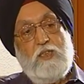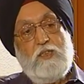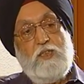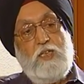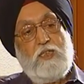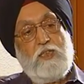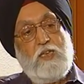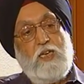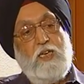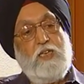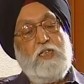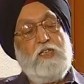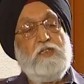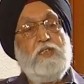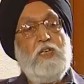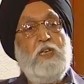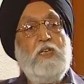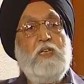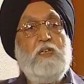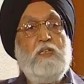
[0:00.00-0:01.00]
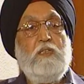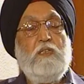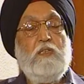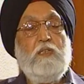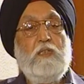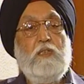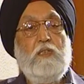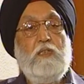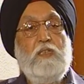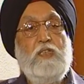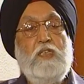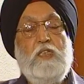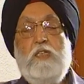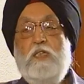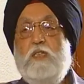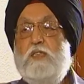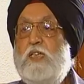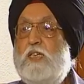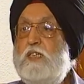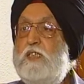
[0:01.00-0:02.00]
that anything
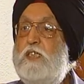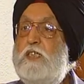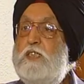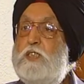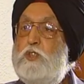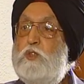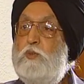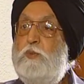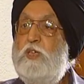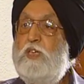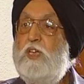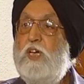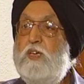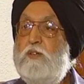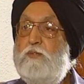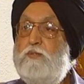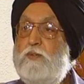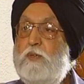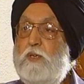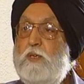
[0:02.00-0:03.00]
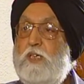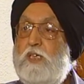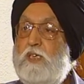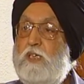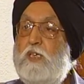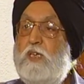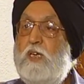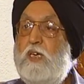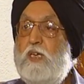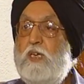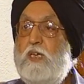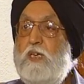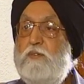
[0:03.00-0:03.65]
that needs to be done for India,